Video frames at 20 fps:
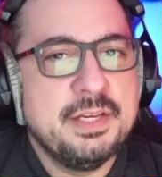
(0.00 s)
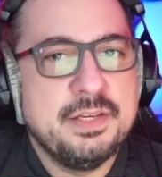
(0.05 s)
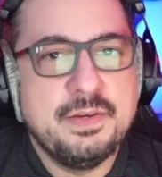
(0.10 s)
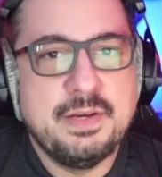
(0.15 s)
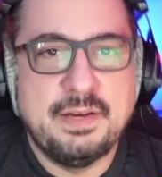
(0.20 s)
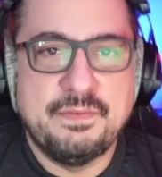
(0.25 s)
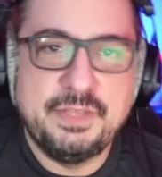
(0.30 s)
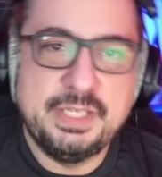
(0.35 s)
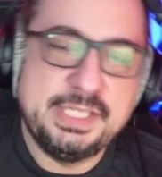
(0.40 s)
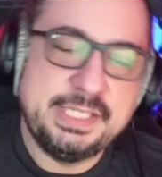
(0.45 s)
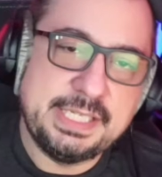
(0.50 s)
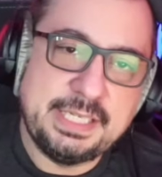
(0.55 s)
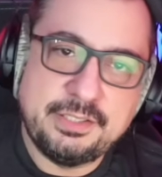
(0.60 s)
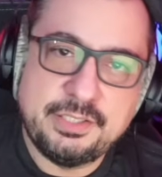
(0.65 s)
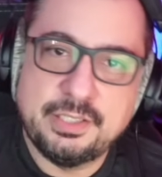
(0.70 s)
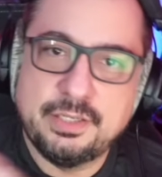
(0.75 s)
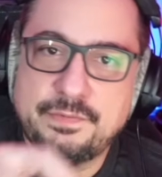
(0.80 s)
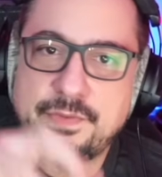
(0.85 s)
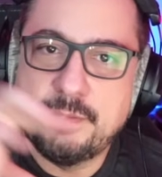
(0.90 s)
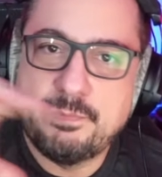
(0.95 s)
You have the
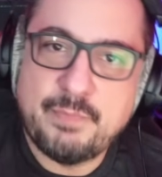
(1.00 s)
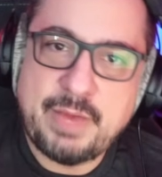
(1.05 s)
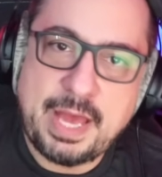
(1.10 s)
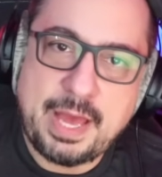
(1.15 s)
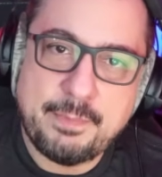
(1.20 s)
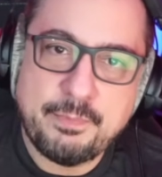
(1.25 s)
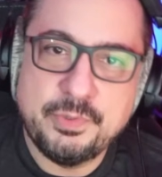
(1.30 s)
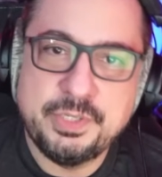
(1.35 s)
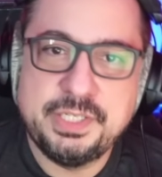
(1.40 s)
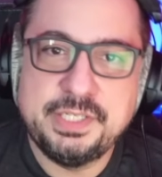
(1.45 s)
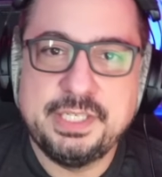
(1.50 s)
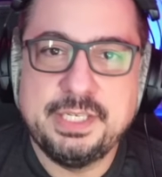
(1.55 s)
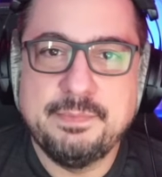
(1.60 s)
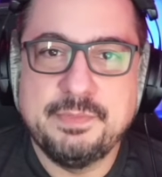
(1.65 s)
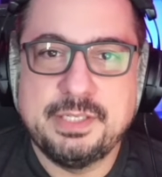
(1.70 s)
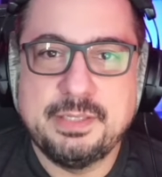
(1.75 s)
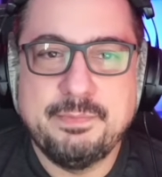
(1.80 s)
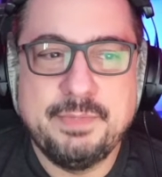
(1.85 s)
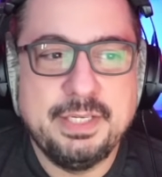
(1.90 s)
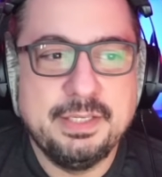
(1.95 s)
center of the map, which
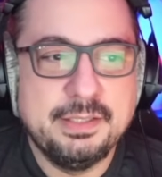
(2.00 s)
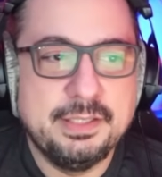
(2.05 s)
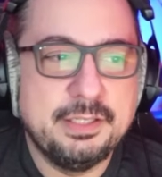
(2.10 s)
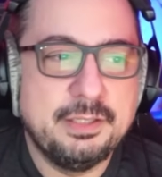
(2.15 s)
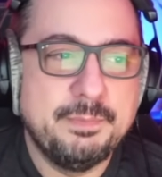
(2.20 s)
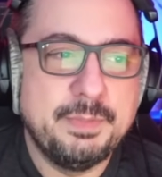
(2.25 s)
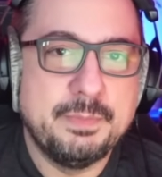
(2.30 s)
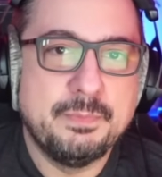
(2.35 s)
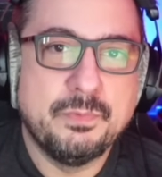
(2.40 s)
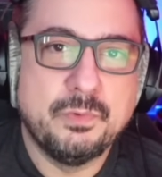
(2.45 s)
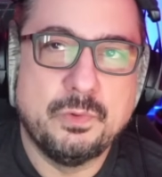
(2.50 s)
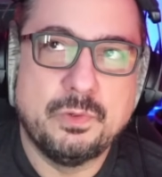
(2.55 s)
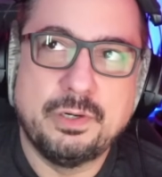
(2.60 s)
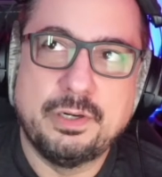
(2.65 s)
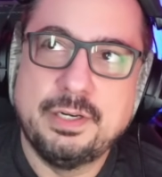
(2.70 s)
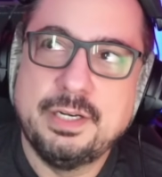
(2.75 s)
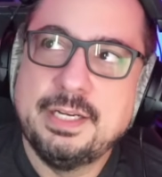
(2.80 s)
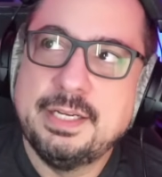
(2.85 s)
seems to be a little bit more,